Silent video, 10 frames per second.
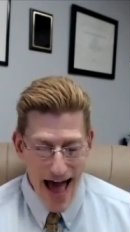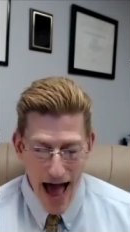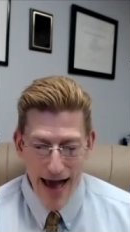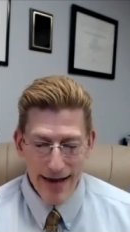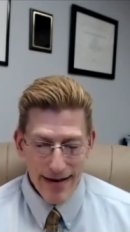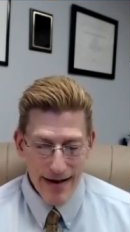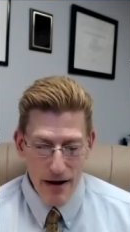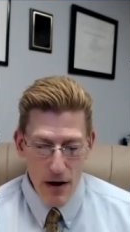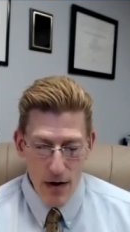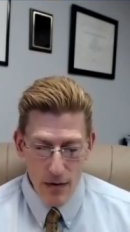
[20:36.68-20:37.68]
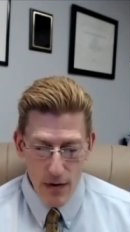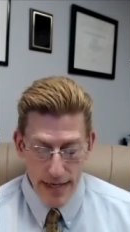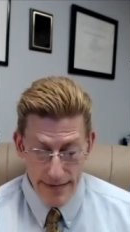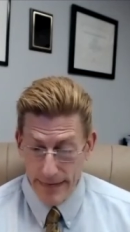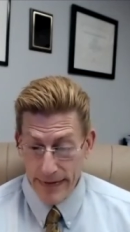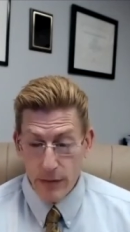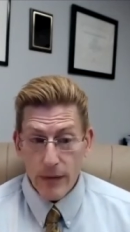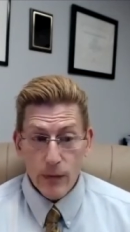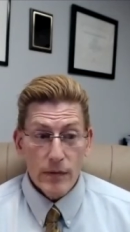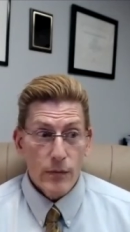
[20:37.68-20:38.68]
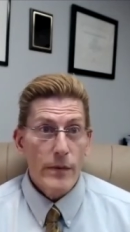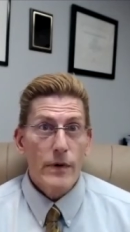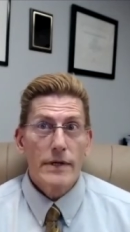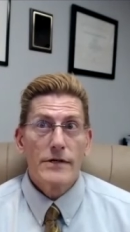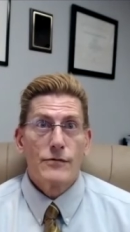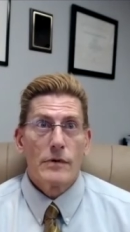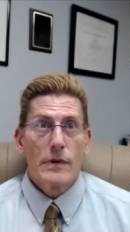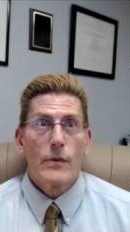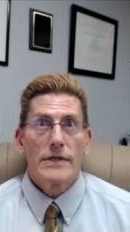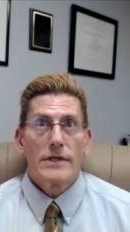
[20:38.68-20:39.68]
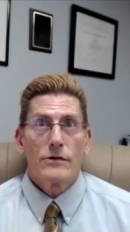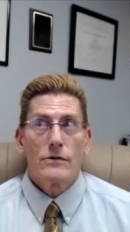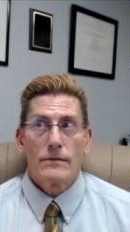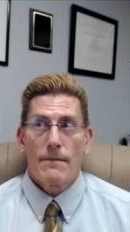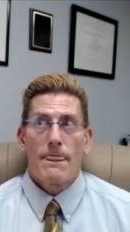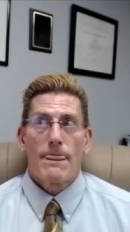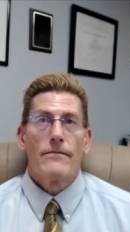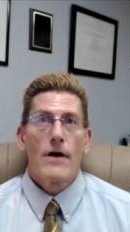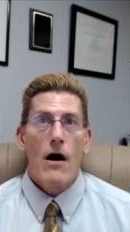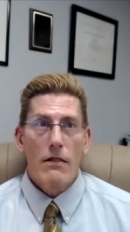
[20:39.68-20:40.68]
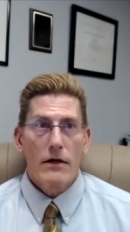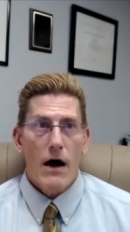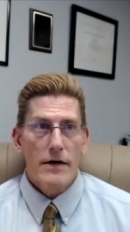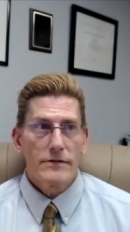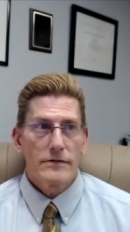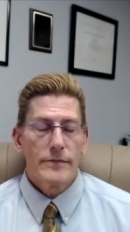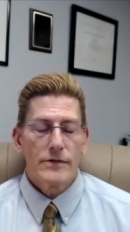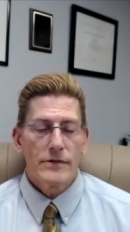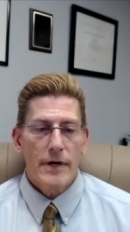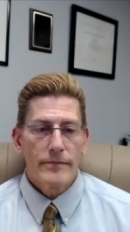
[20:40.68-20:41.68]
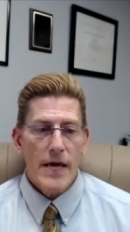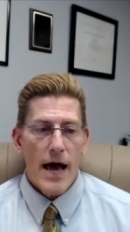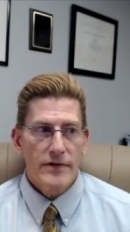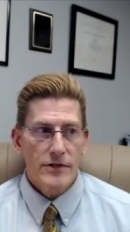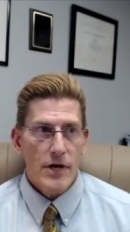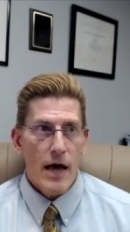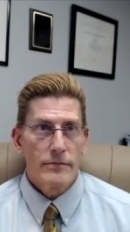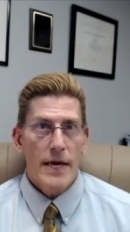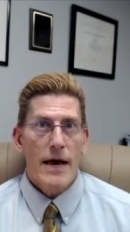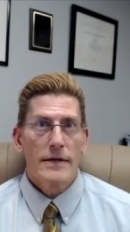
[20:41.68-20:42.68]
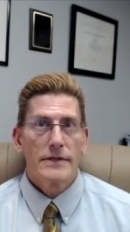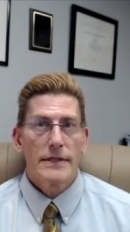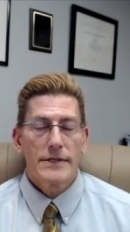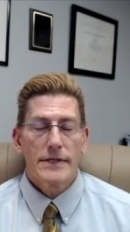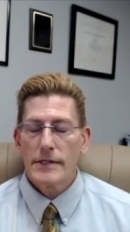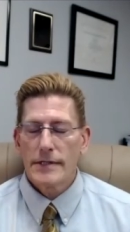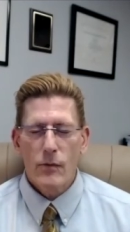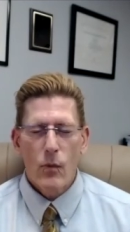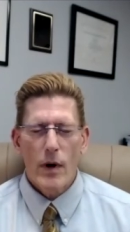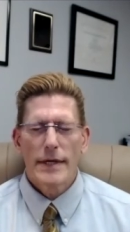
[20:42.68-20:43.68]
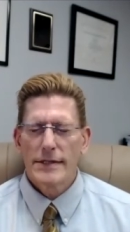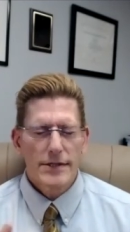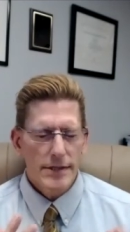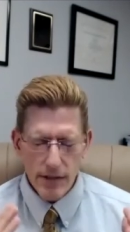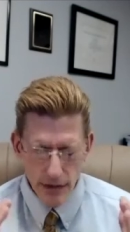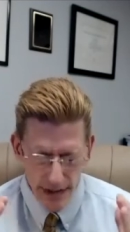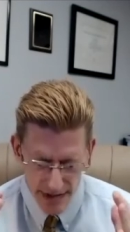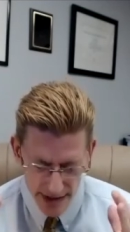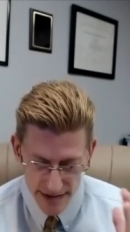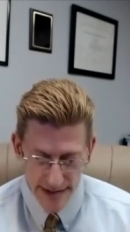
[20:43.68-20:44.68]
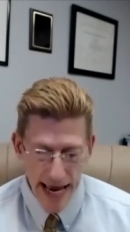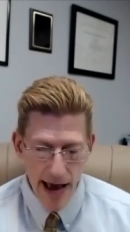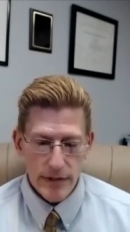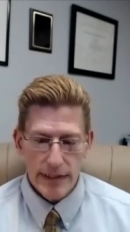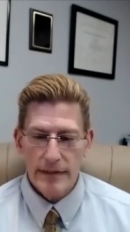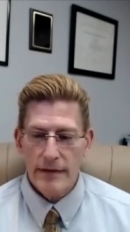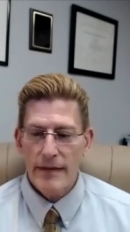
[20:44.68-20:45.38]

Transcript: I, when we were in Israel, we went to the Holocaust Museum, Yad Vashem, and it's it's one it's just so astounding.